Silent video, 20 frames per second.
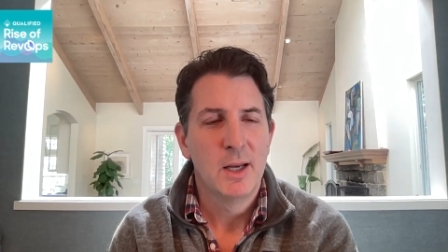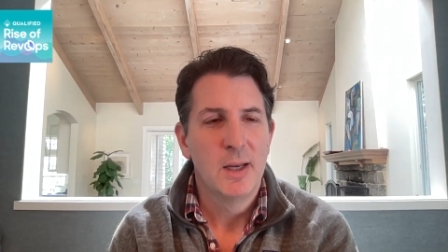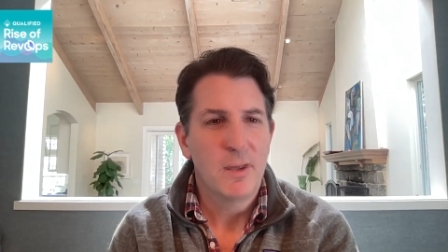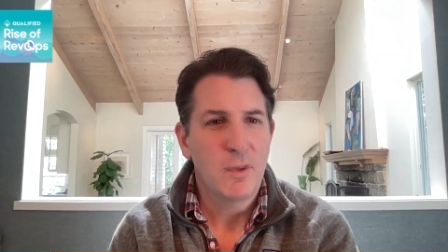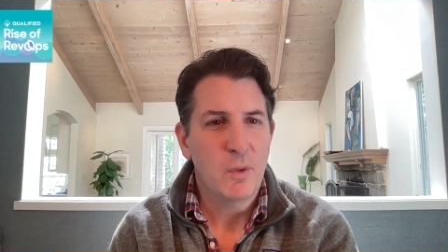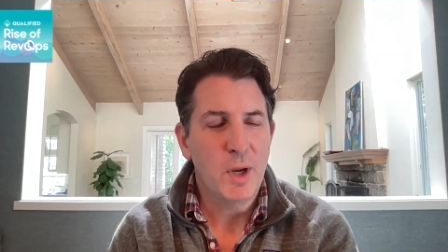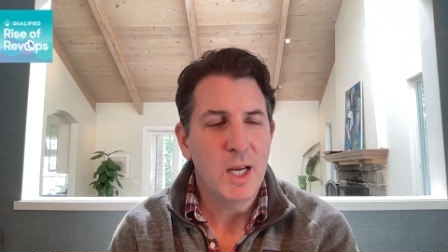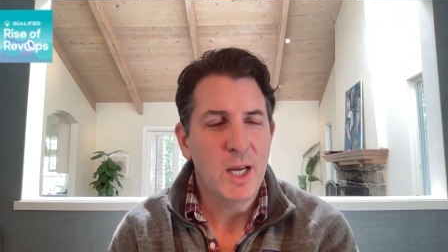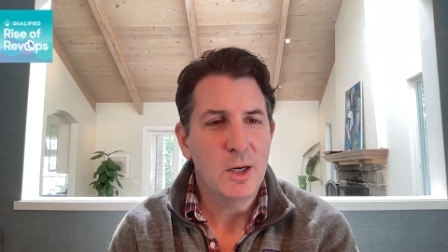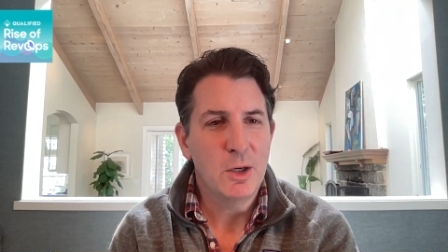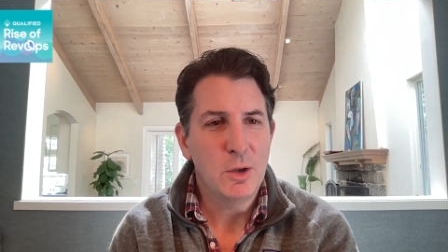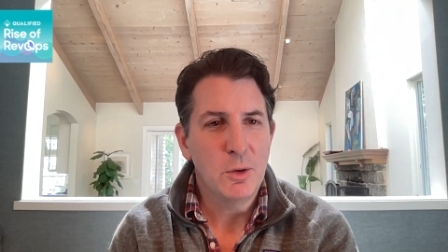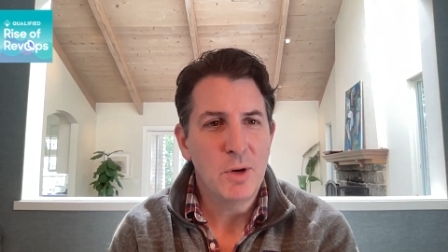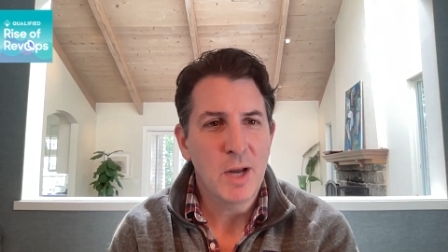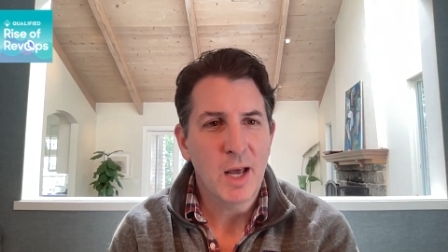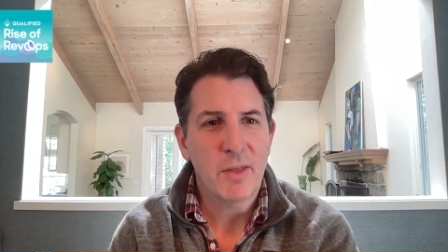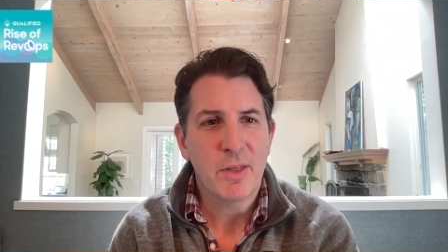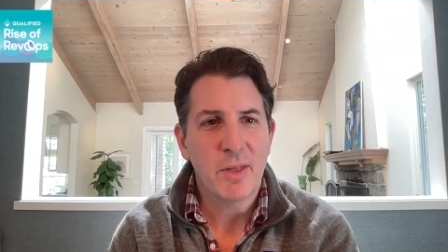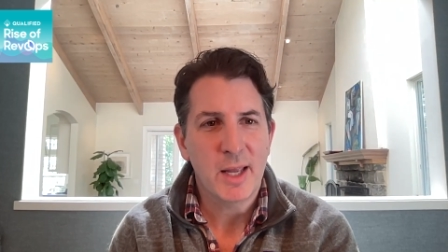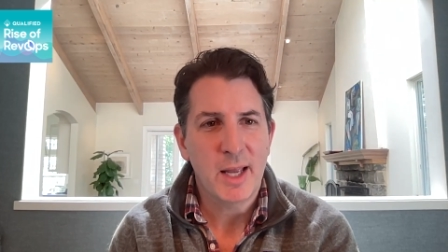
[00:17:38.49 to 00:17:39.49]
If we can do
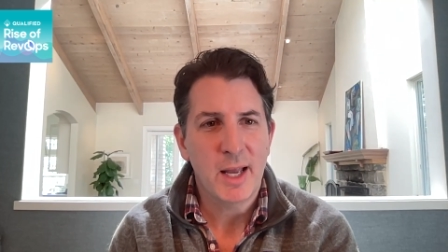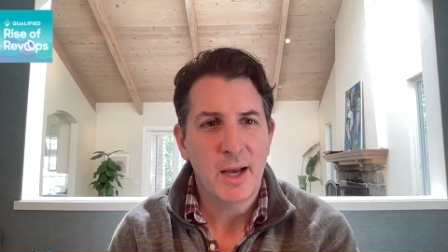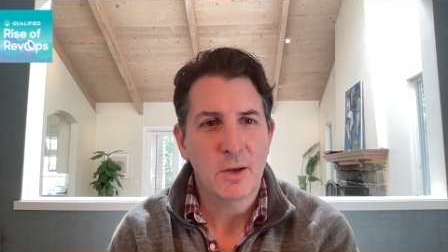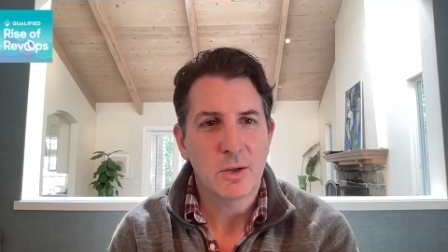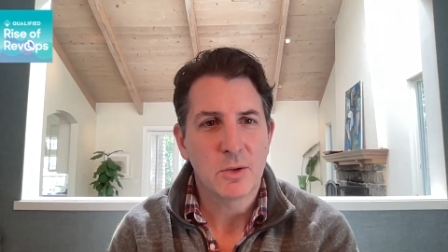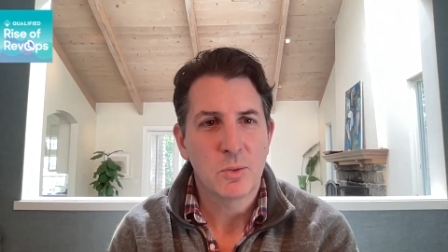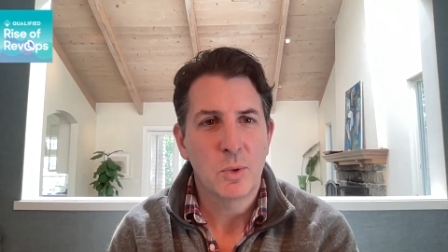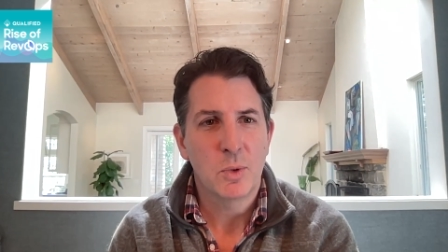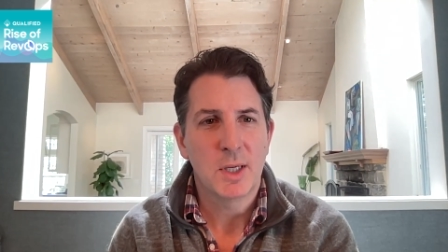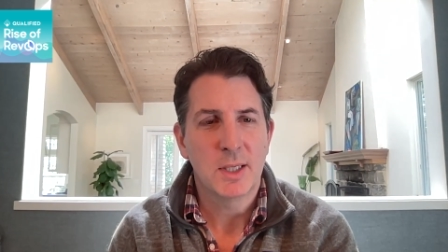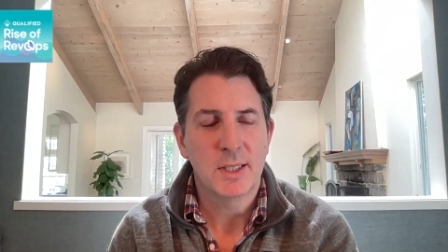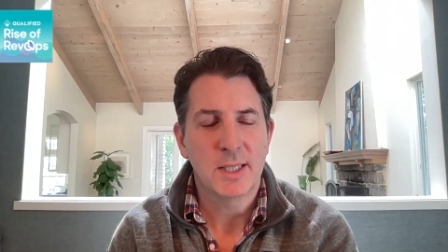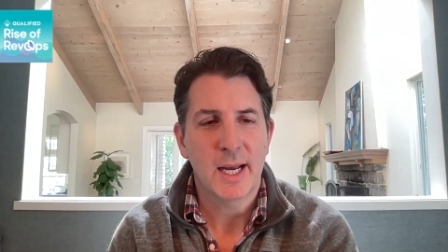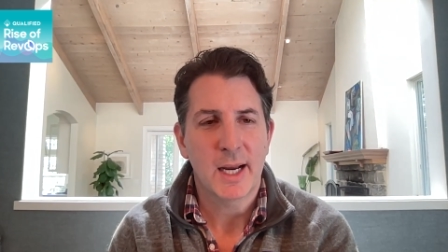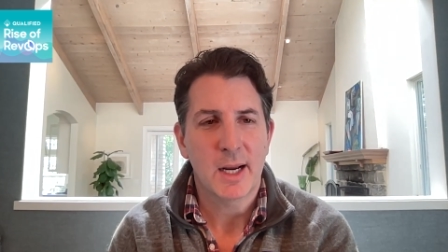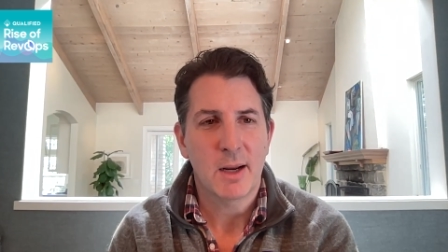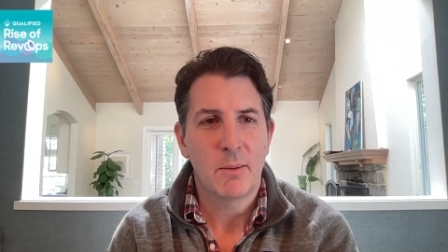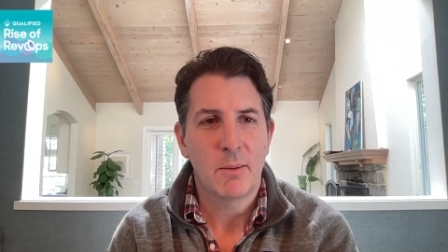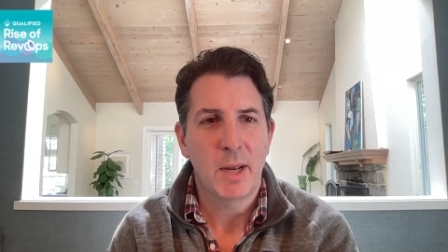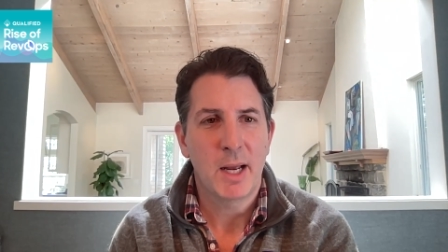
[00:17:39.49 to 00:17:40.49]
nothing else, what does
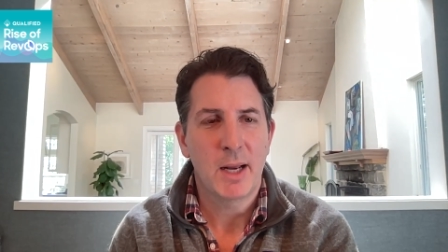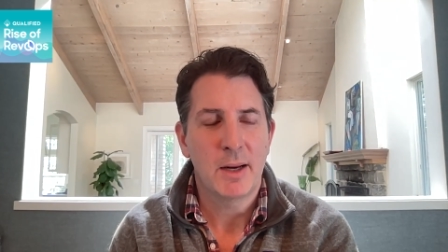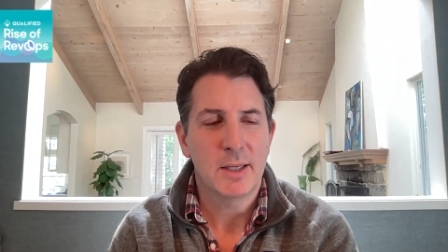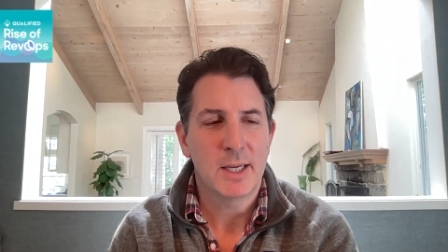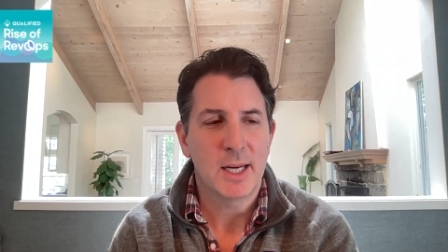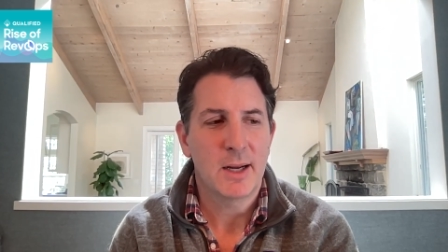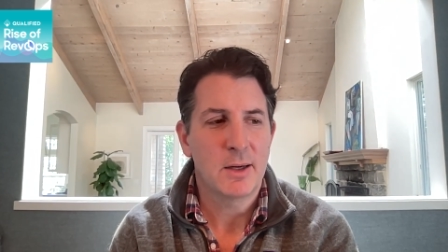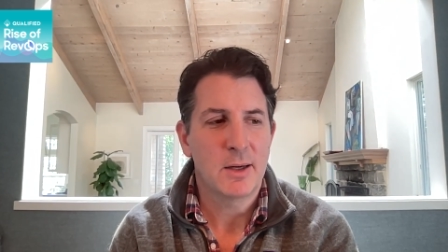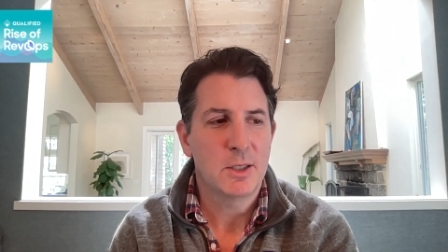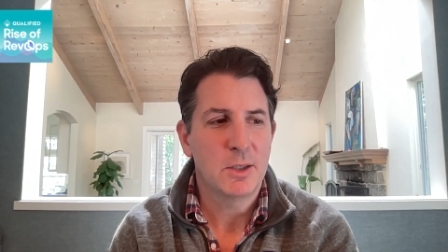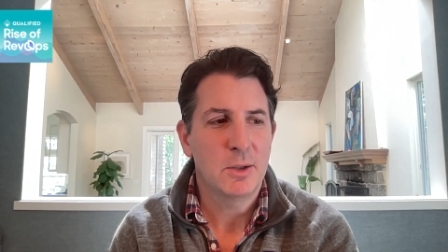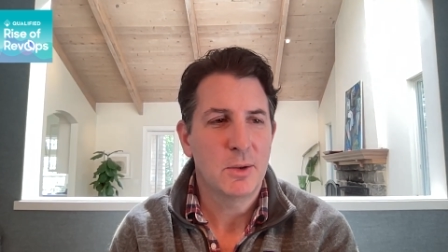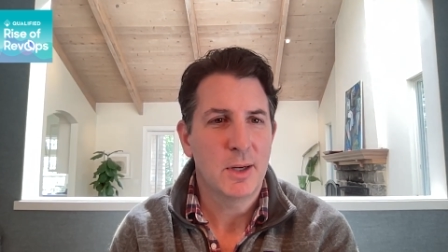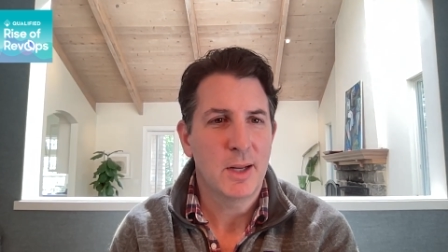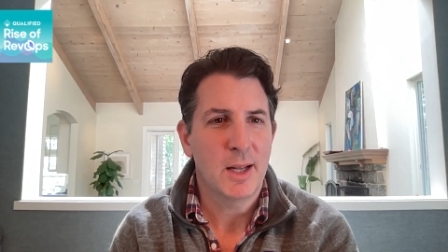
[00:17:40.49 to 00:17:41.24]
that come out down to?